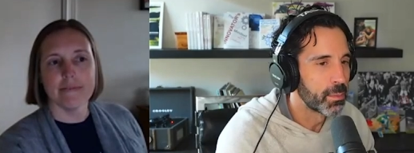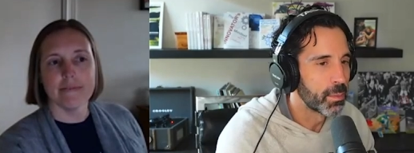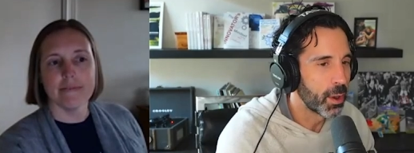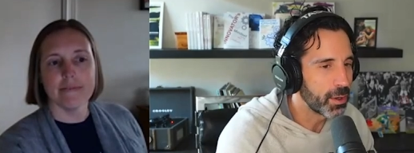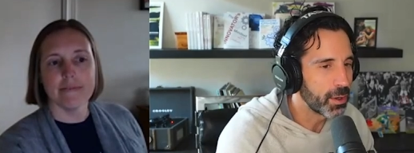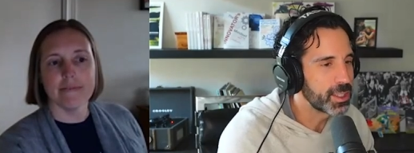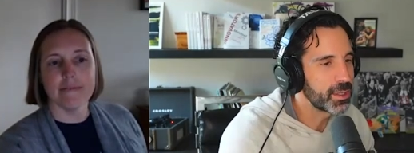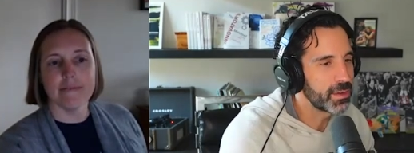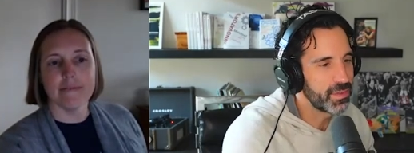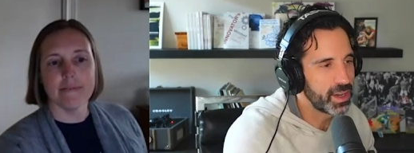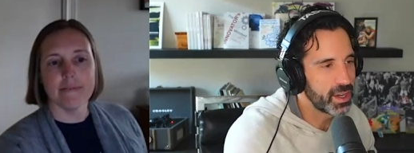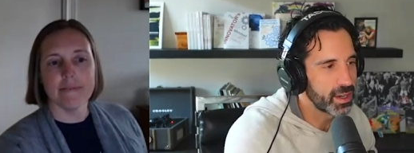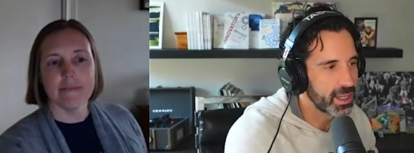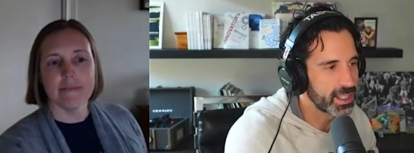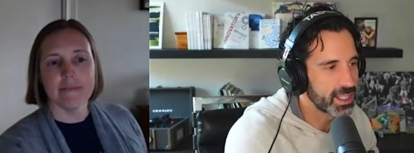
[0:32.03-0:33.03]

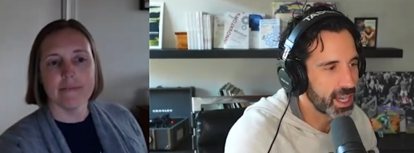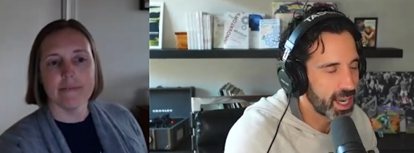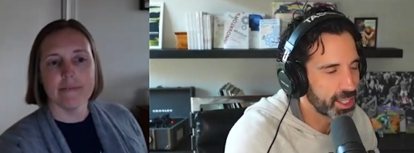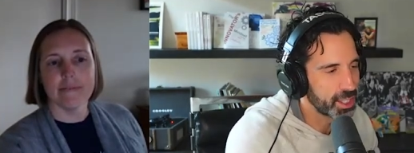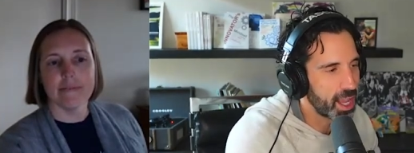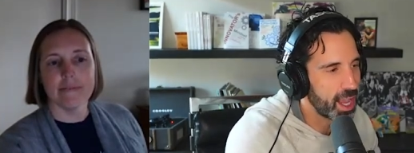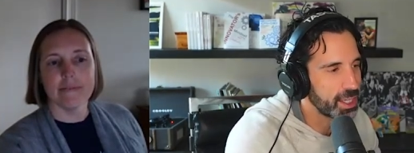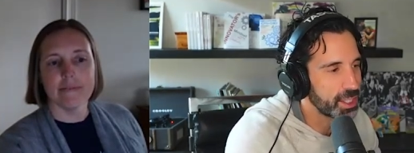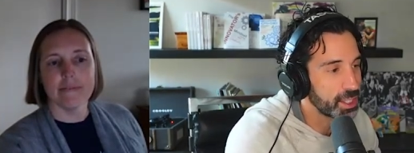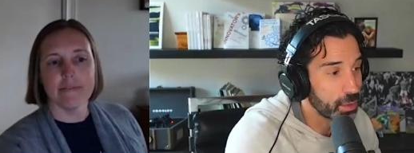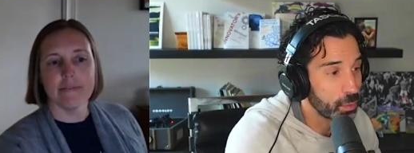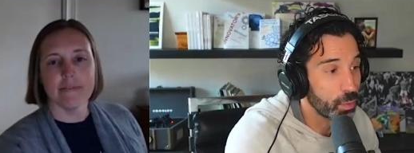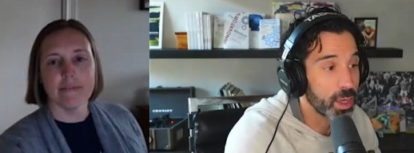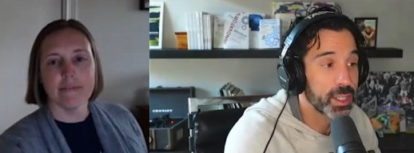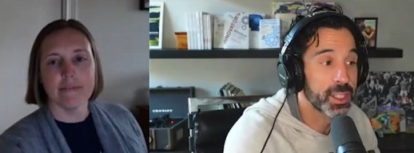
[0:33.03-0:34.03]
Speaker 1: Perseverance in Education,
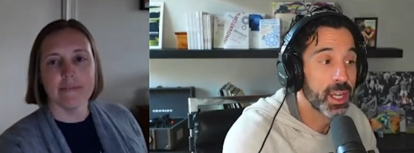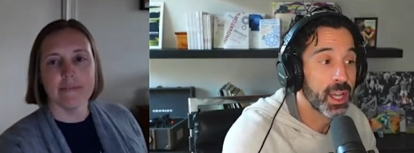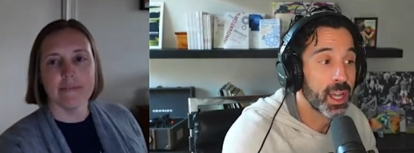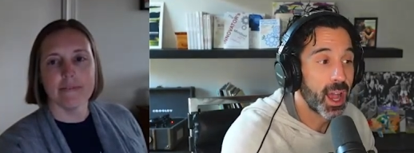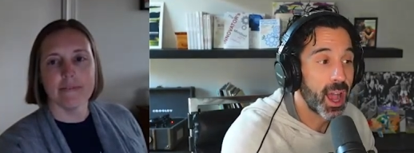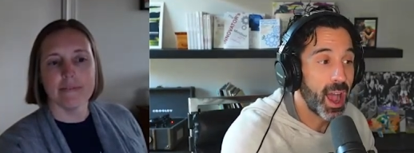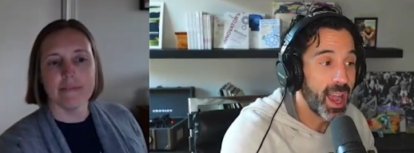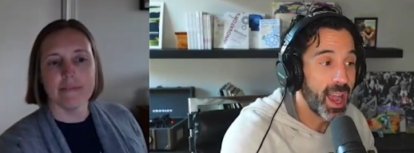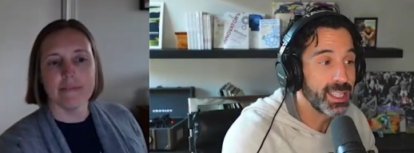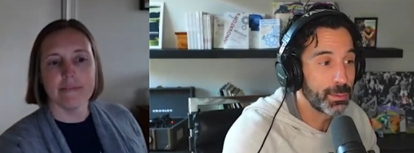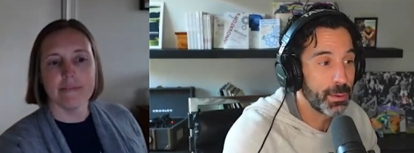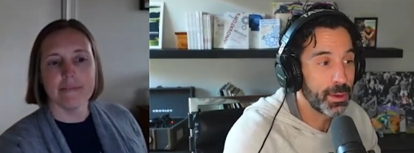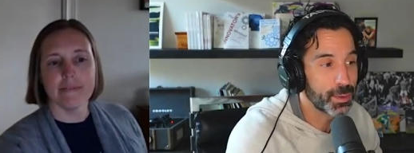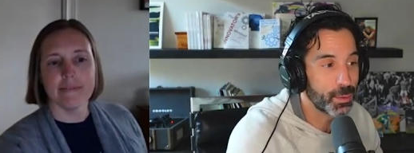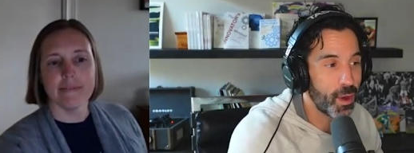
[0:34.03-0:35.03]
which I
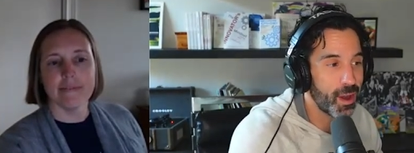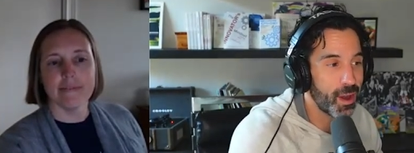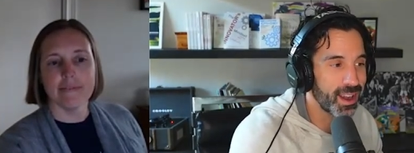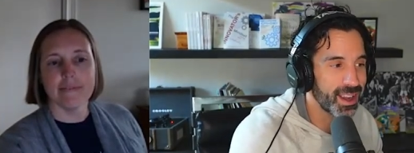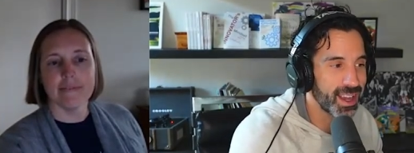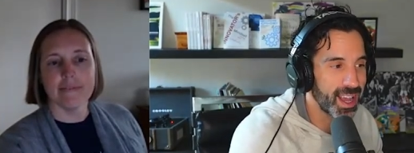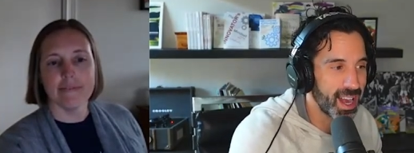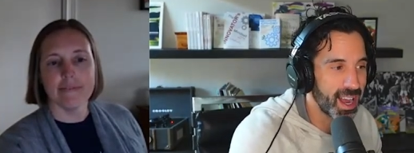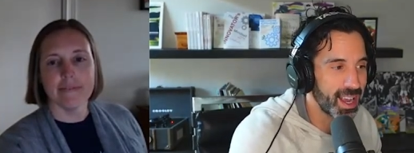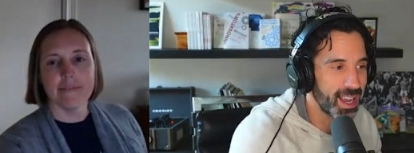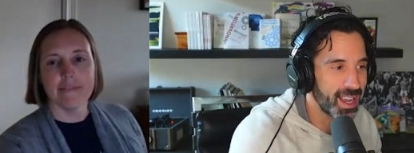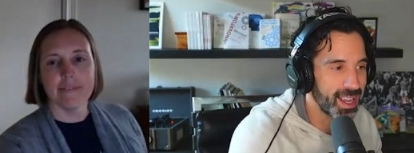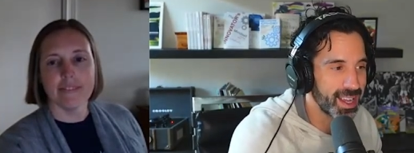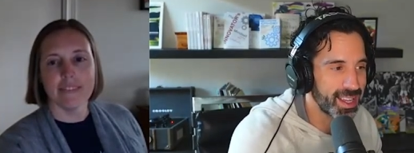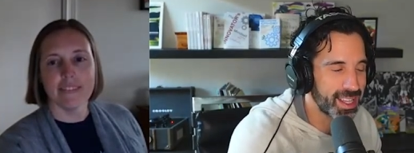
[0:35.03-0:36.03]
spelled wrong.
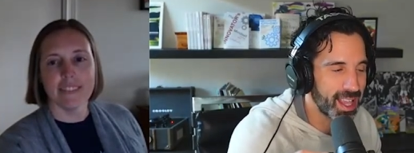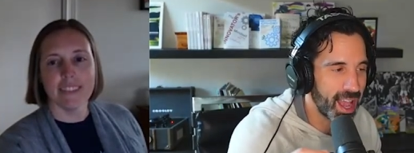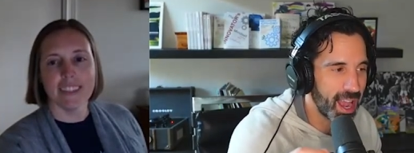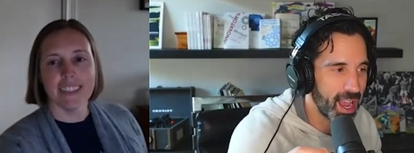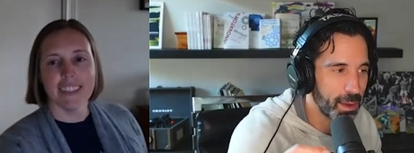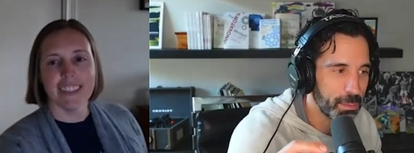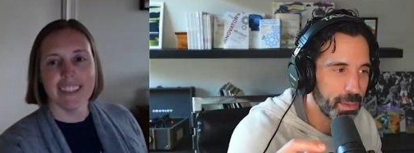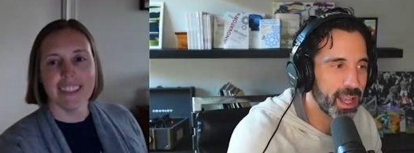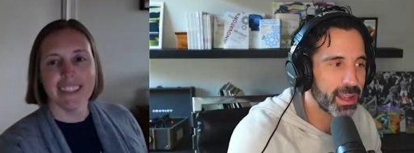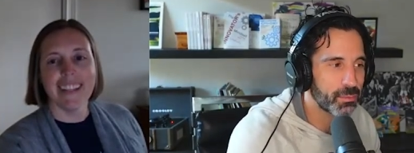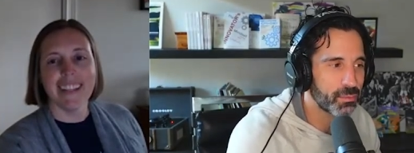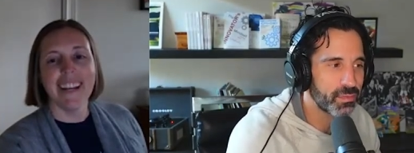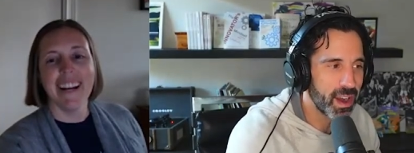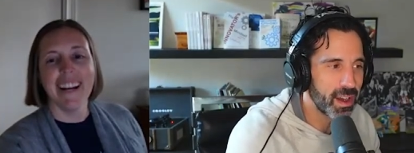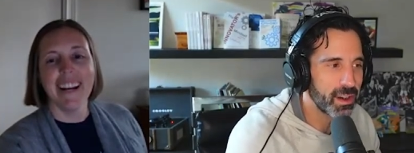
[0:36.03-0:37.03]
And I'm like
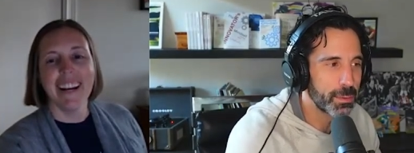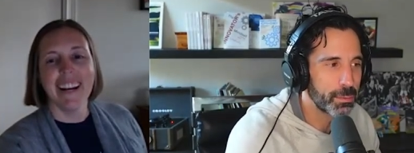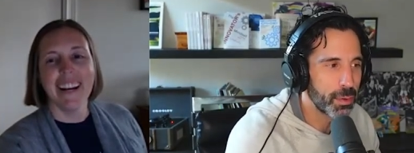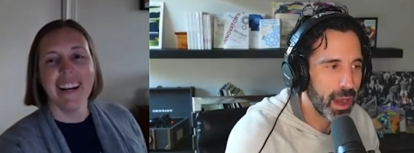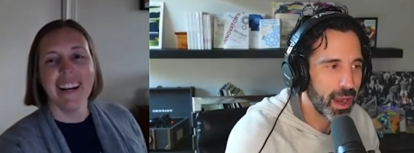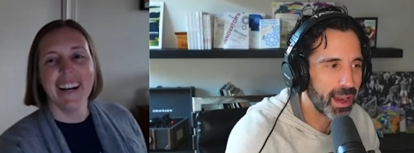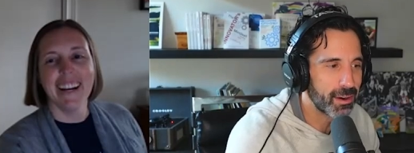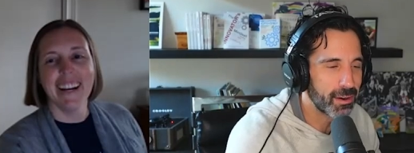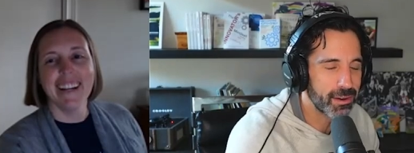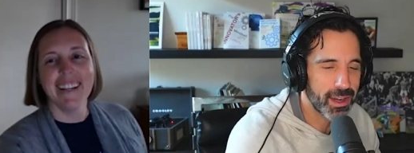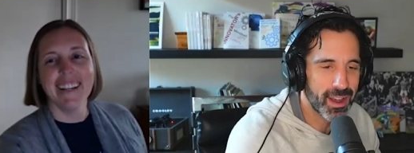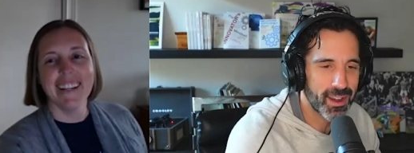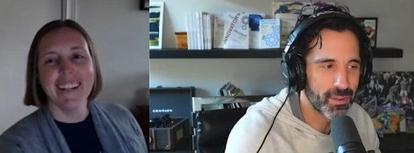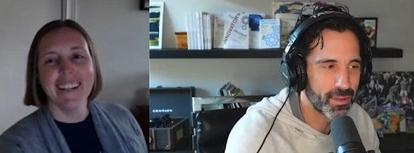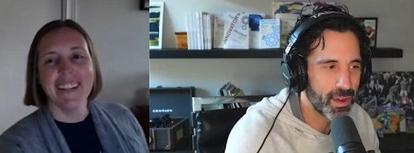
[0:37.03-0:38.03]
very proud
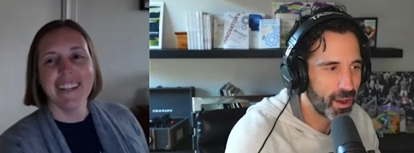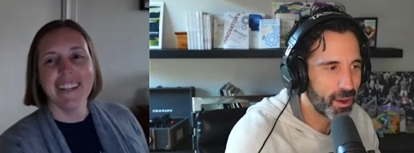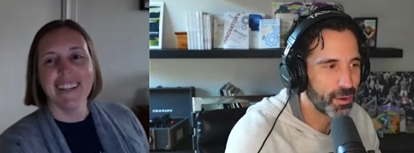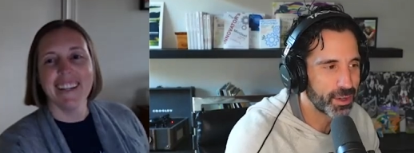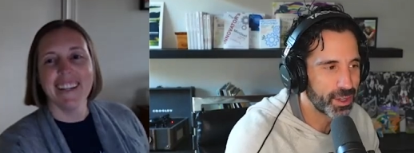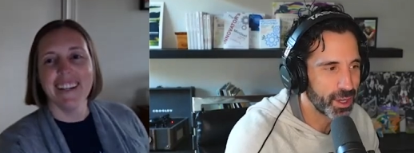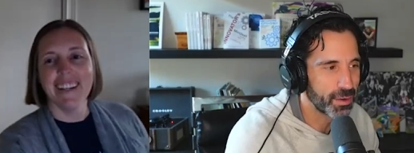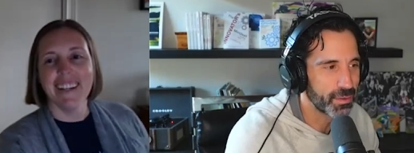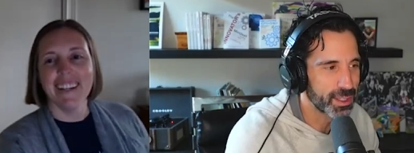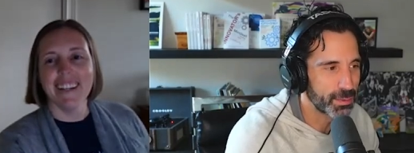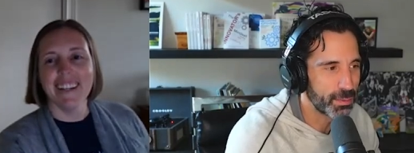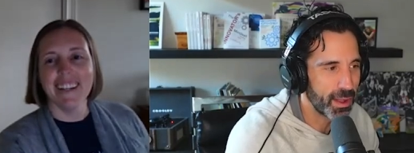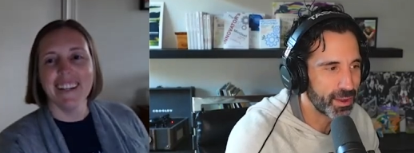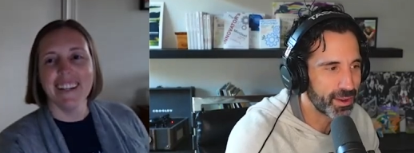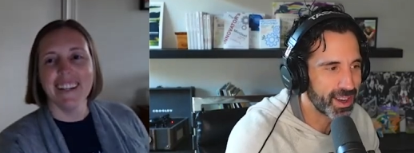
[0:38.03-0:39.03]
of how good of a
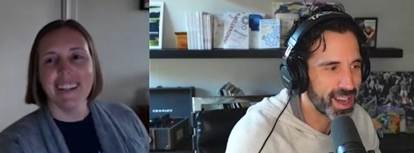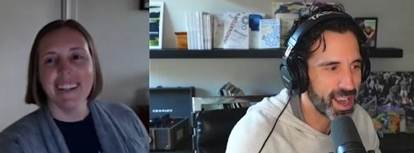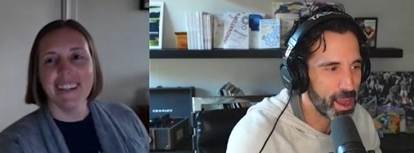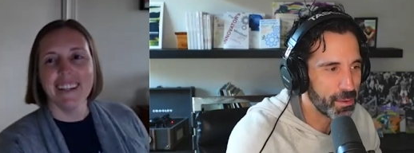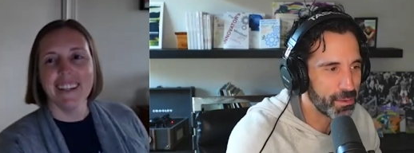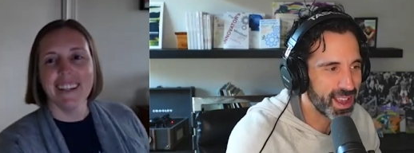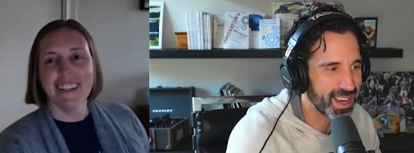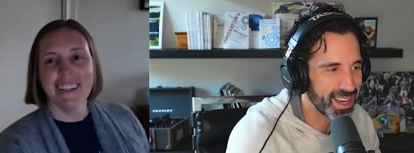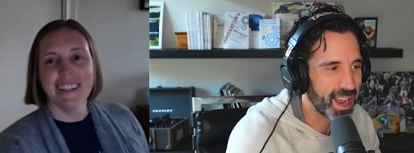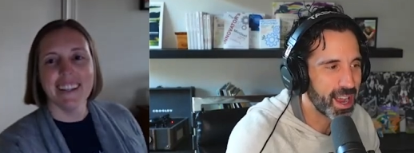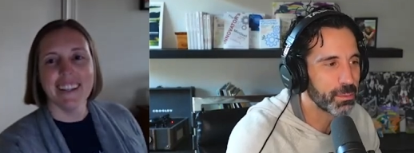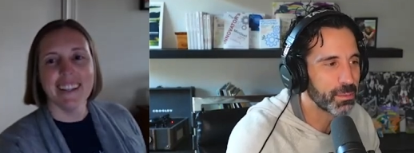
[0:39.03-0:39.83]
speller I am. And I'm